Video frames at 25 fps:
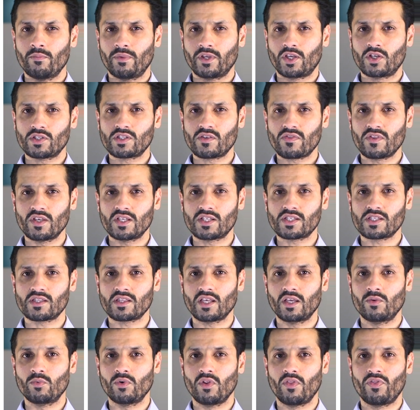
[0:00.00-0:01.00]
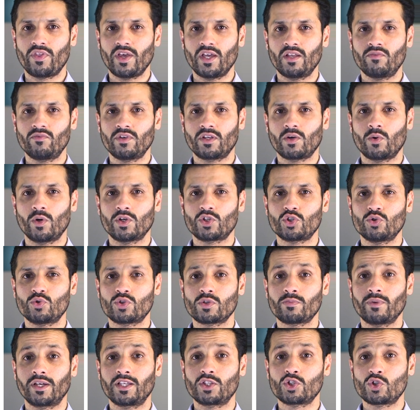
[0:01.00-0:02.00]
Because of this, they will then request you
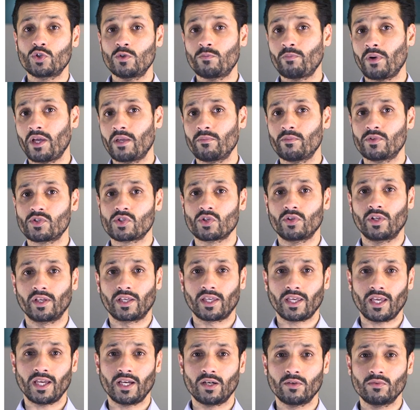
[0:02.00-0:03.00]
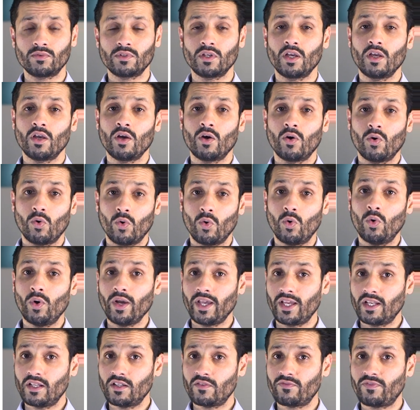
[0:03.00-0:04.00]
to make 2 payments on account
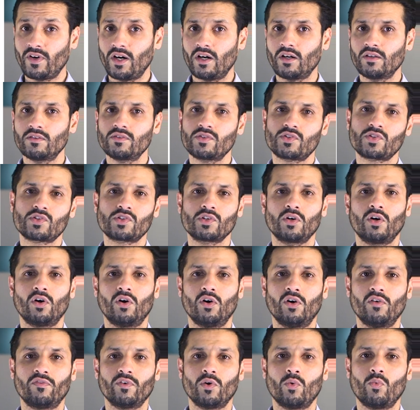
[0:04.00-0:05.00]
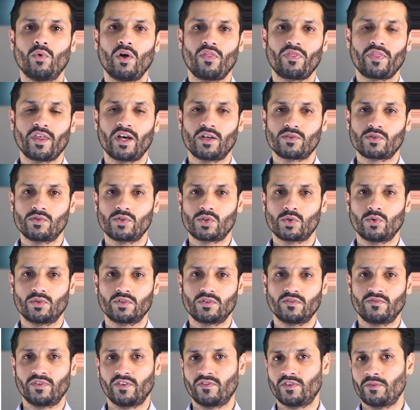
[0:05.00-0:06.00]
or in advance of
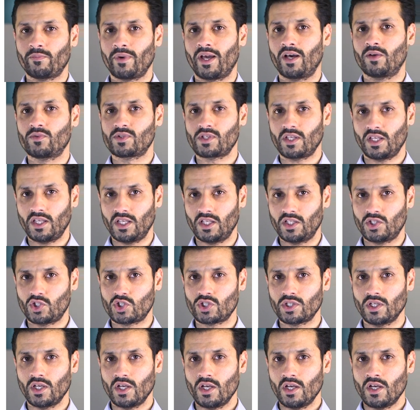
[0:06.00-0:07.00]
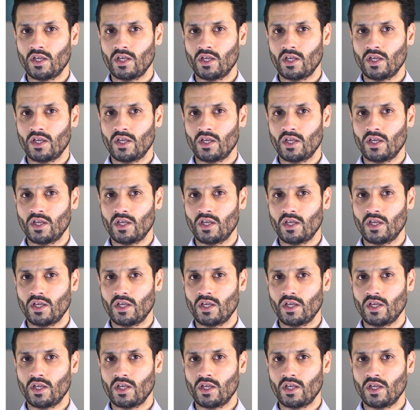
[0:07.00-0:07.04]
£1,250 each.